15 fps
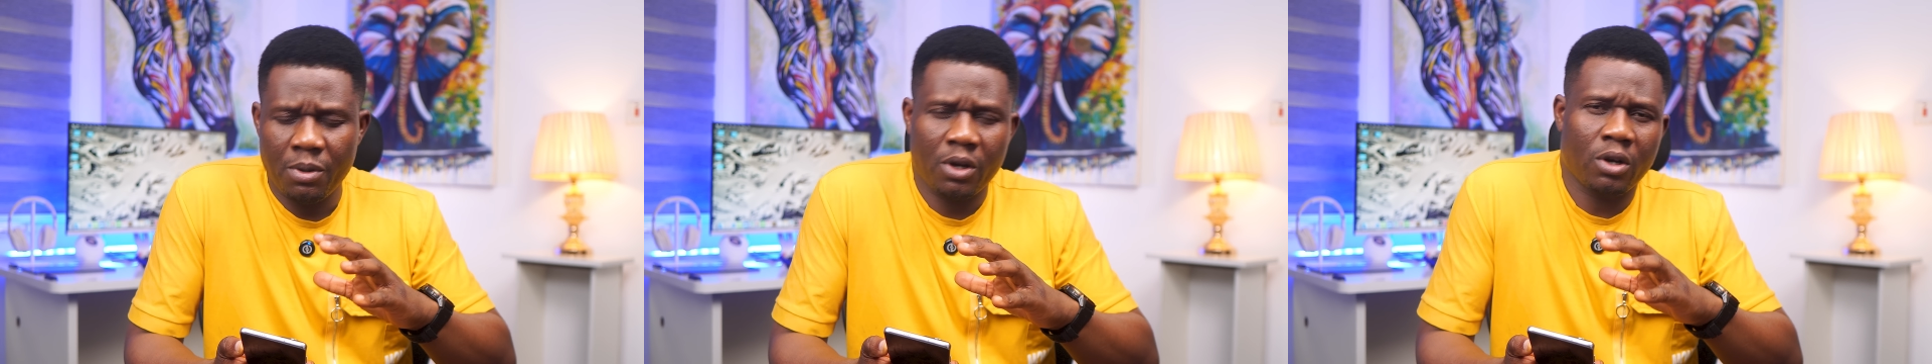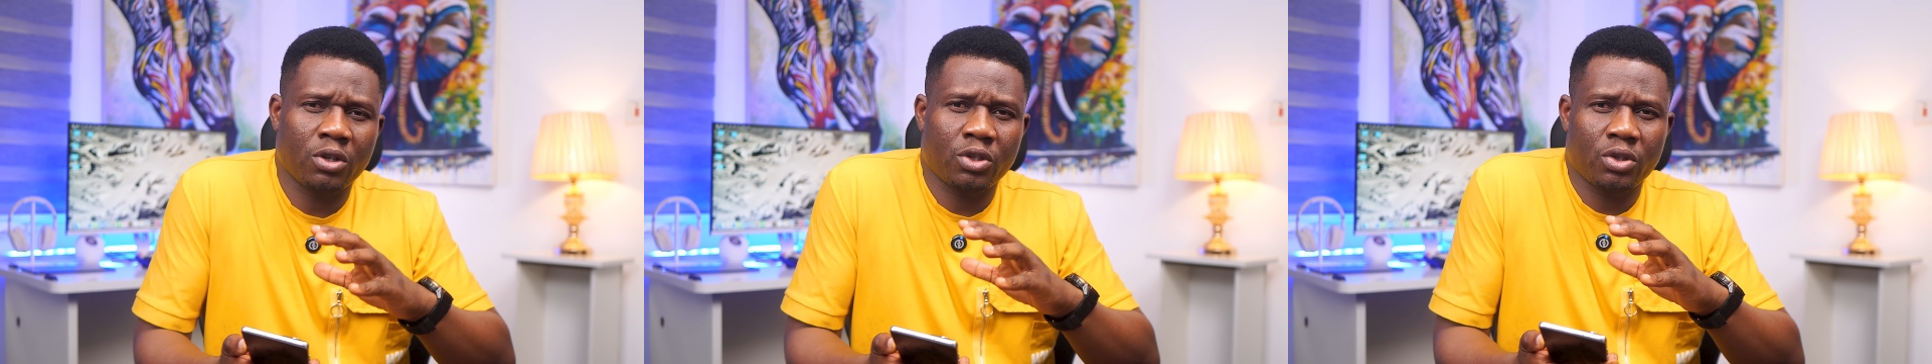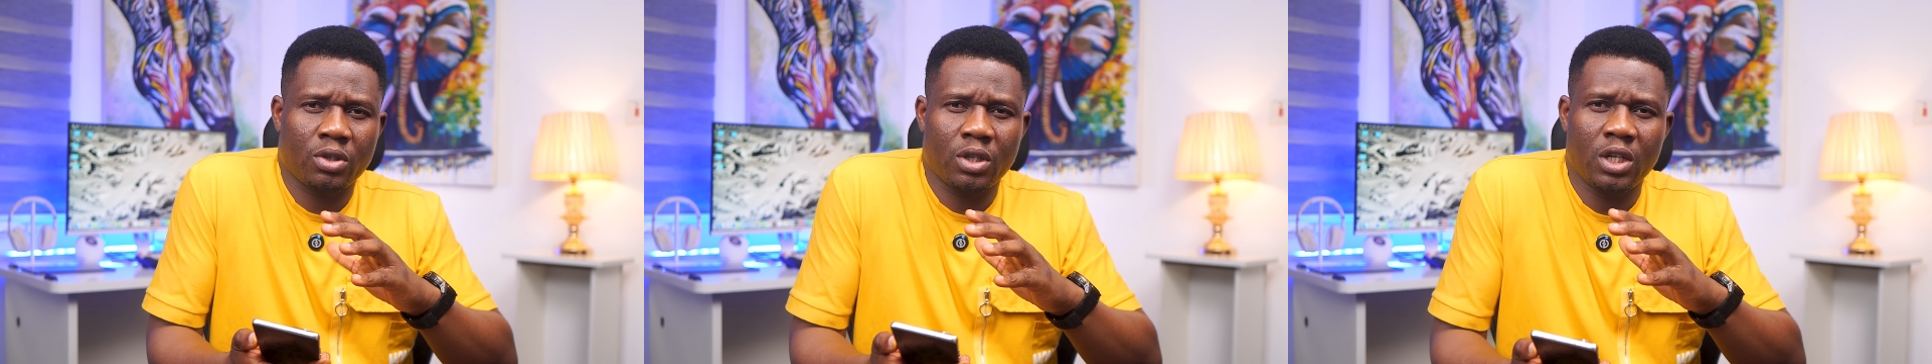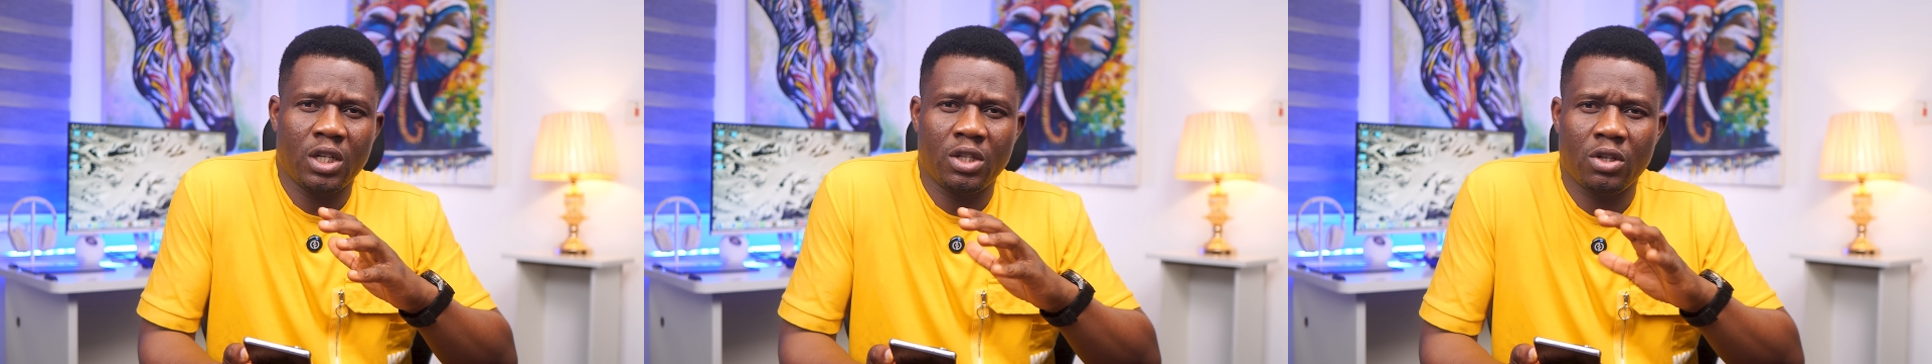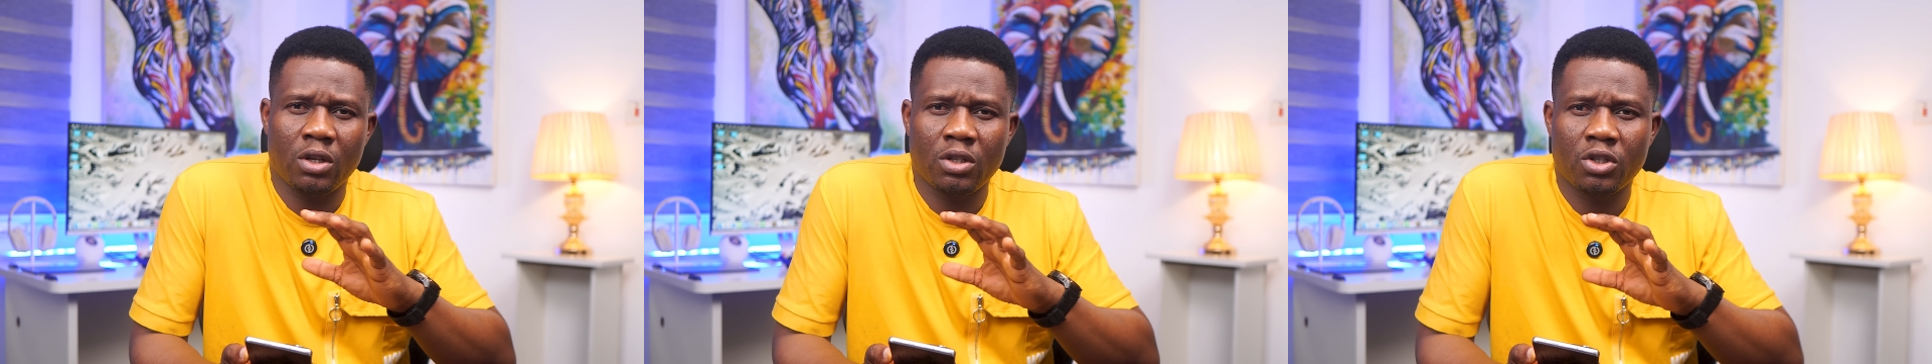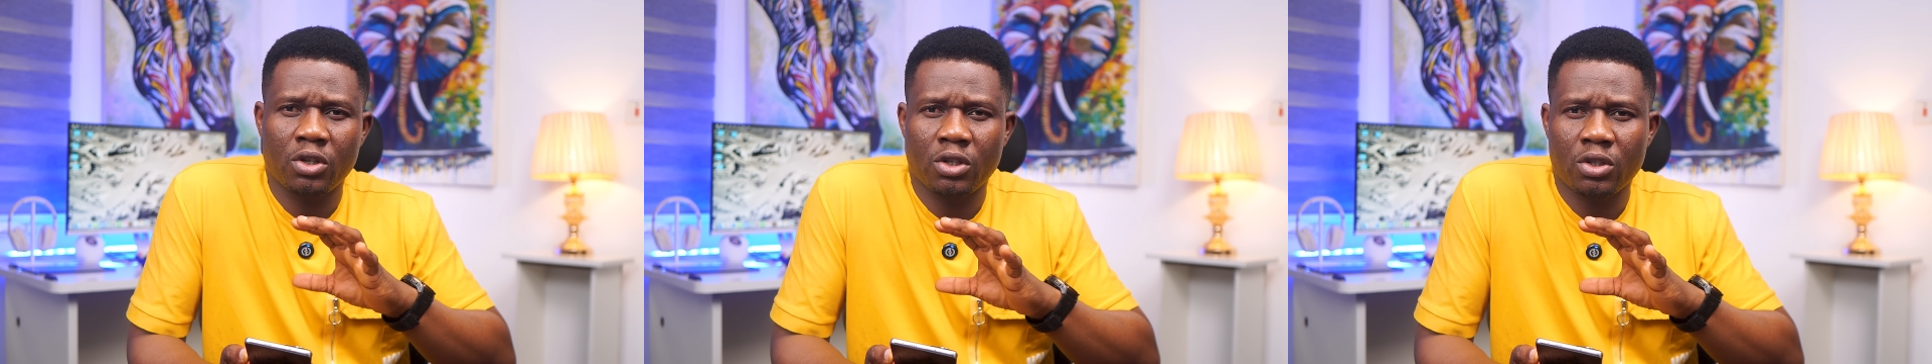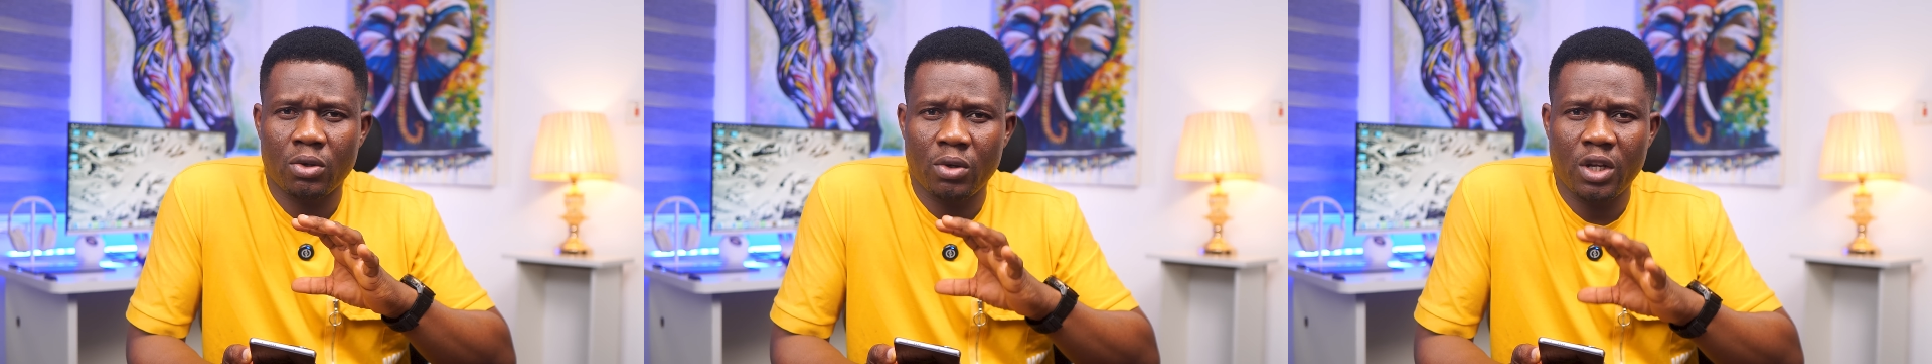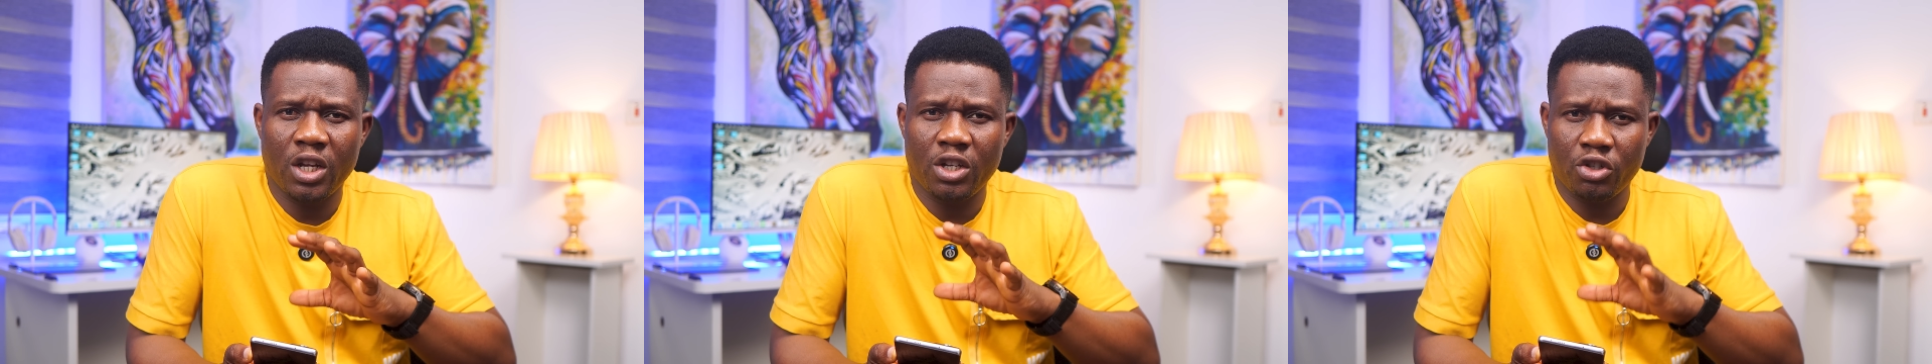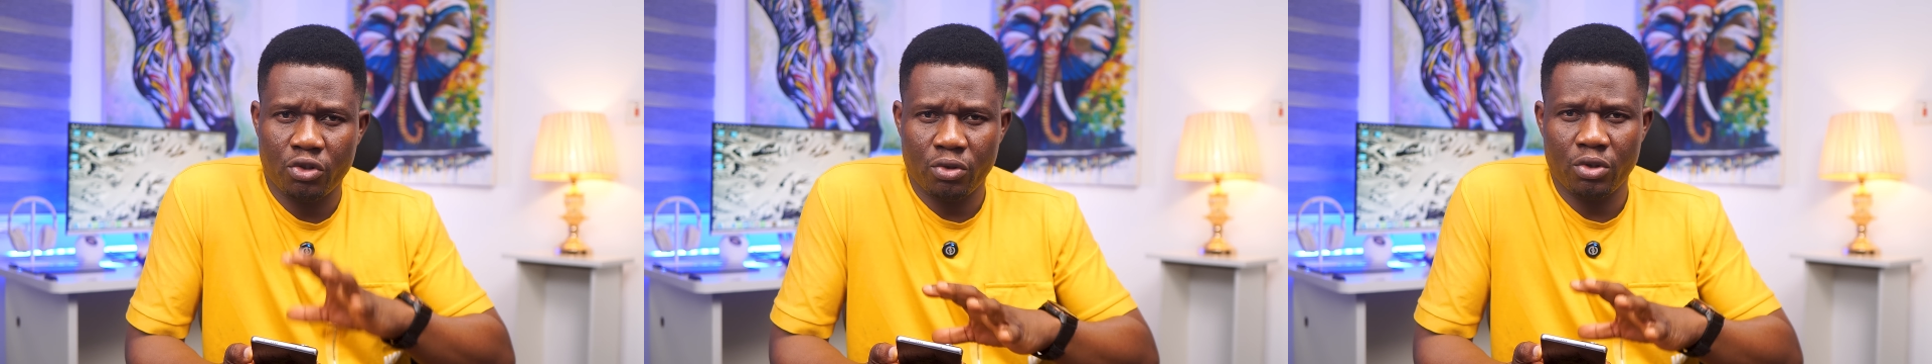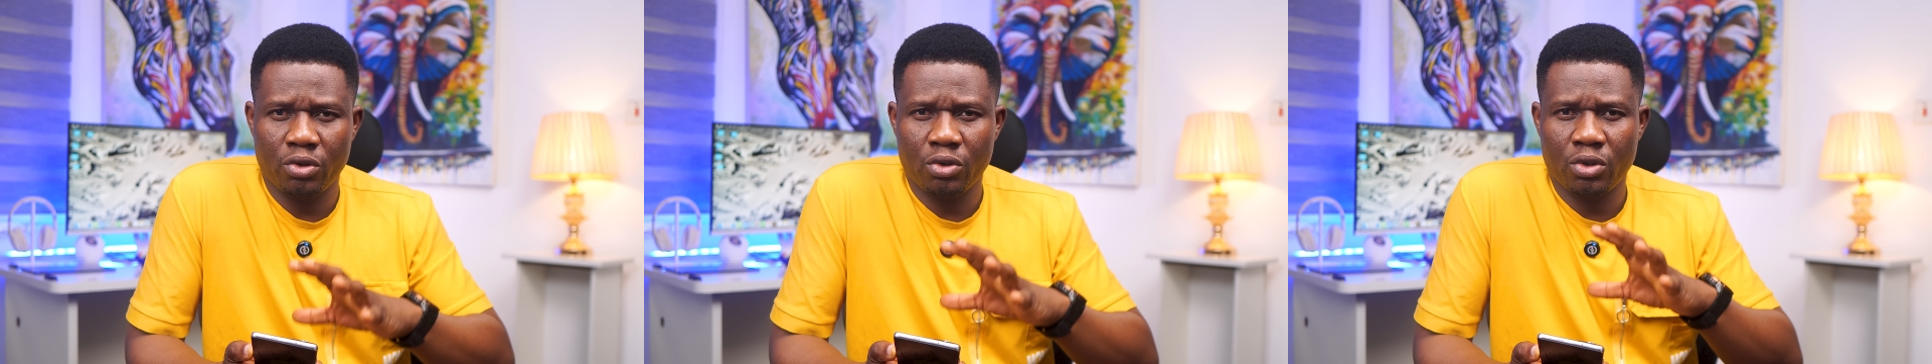because it don't just only
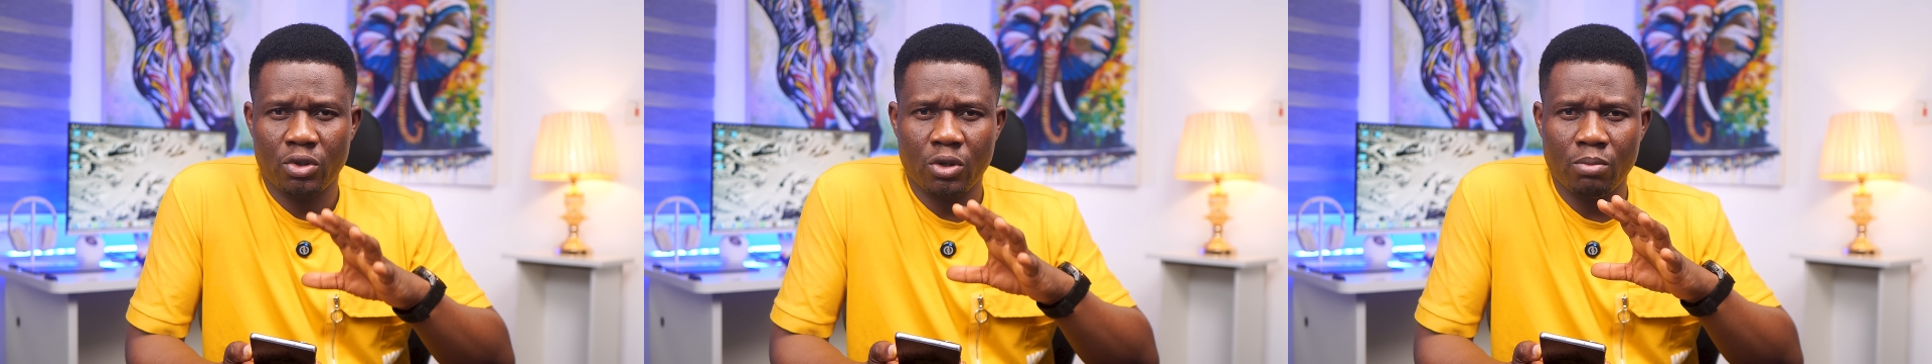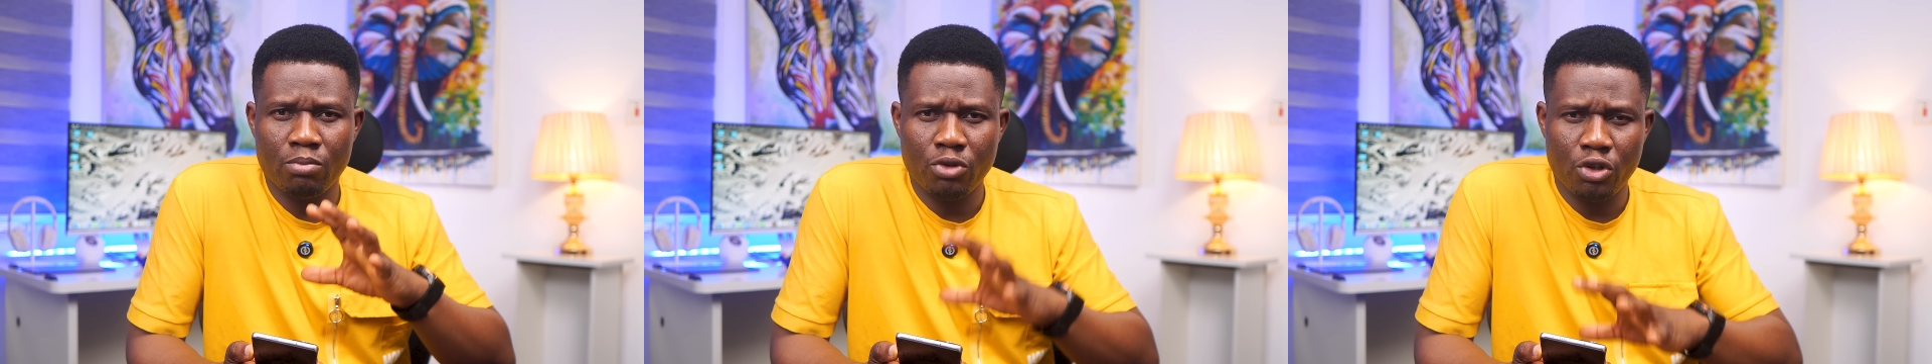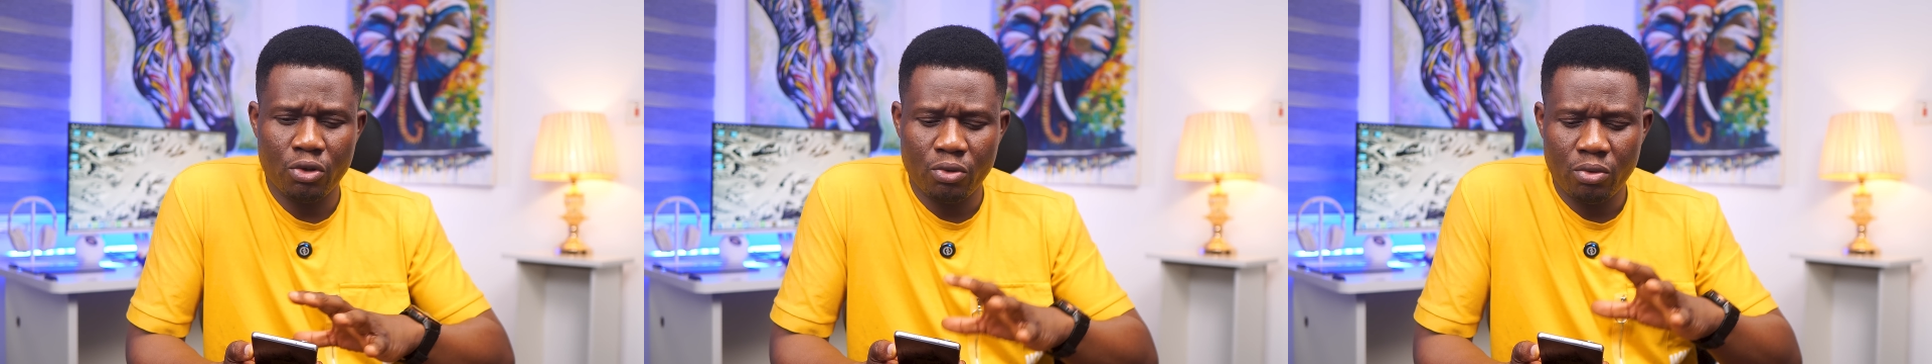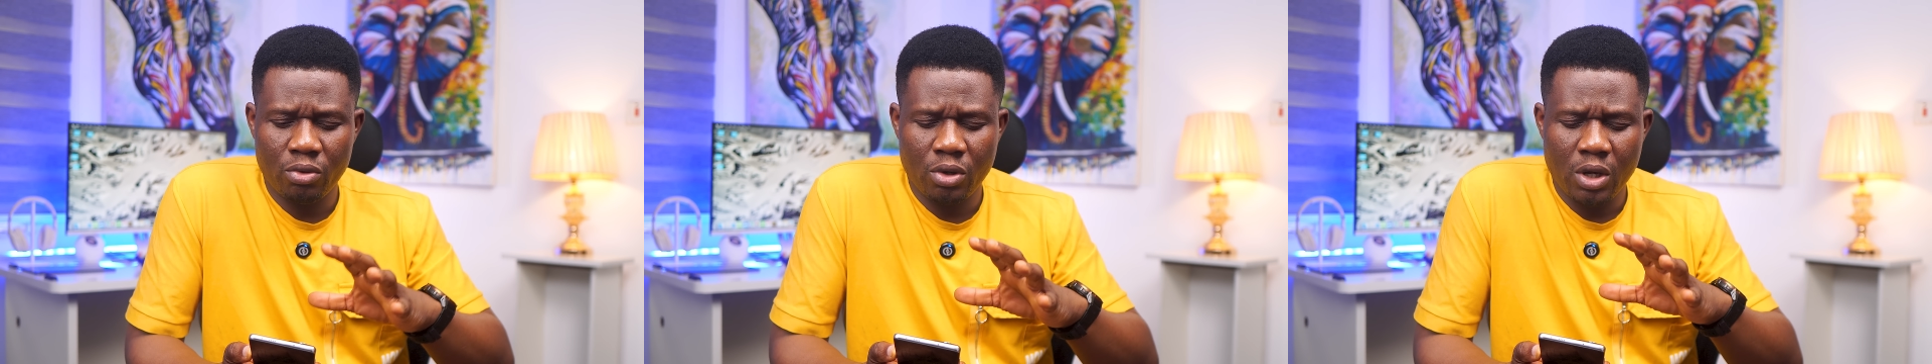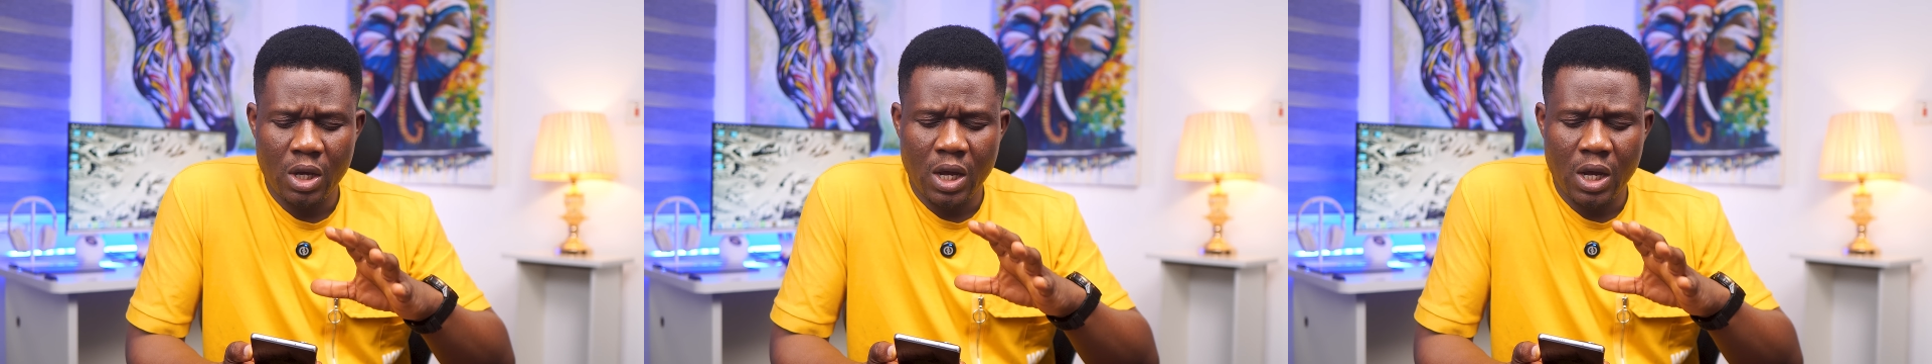introduce some new